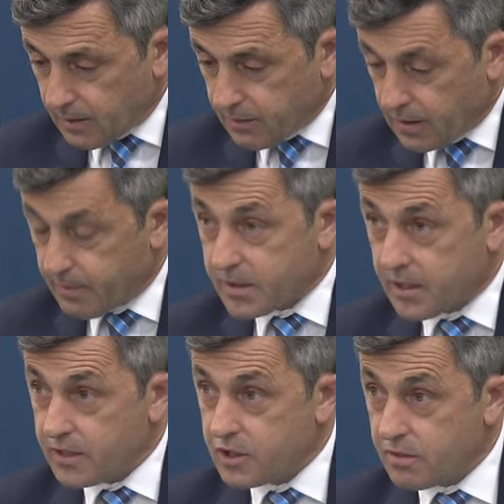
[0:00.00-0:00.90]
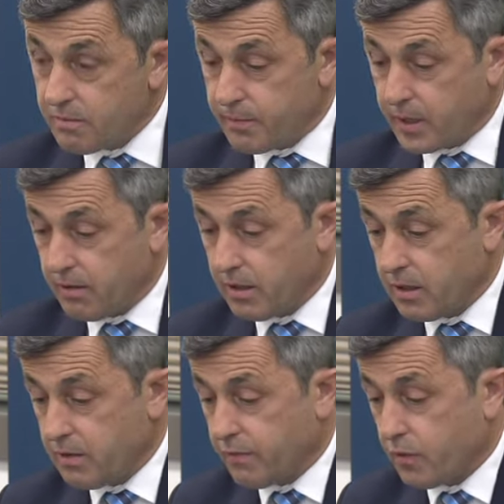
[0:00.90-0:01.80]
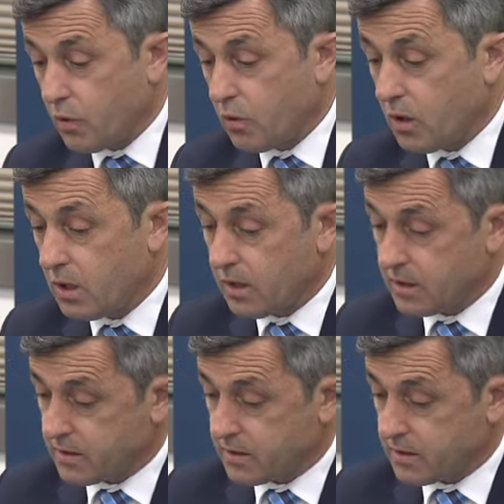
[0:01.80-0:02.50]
The limitation period for